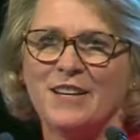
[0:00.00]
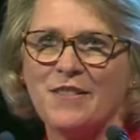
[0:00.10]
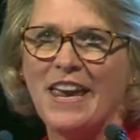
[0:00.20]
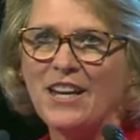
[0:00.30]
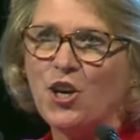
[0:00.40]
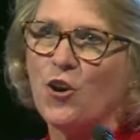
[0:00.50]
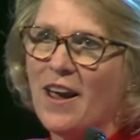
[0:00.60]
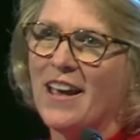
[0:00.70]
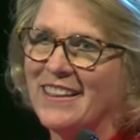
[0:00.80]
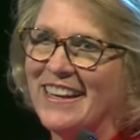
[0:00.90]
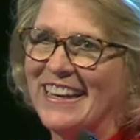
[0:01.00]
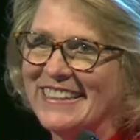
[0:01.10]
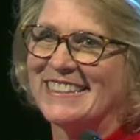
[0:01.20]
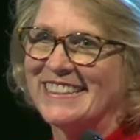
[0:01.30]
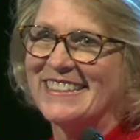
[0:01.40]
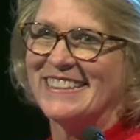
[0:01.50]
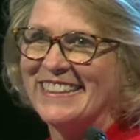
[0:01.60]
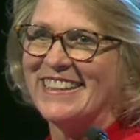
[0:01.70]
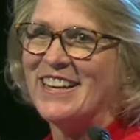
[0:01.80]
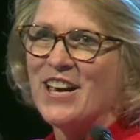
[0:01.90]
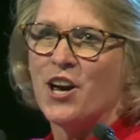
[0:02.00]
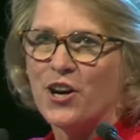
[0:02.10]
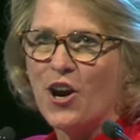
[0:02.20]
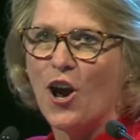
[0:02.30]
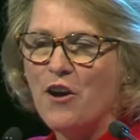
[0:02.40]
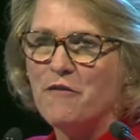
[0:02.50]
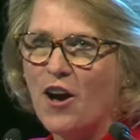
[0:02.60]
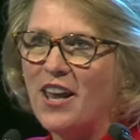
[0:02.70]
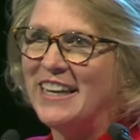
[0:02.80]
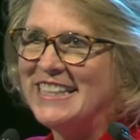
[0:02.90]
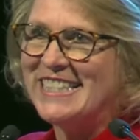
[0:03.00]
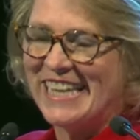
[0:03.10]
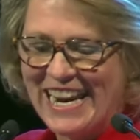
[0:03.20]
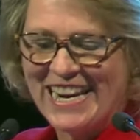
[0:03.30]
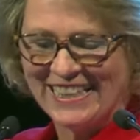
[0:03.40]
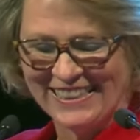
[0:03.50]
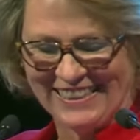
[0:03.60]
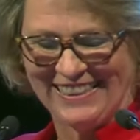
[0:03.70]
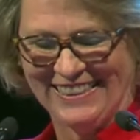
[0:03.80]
Thank you, athletes. Go, volunteers!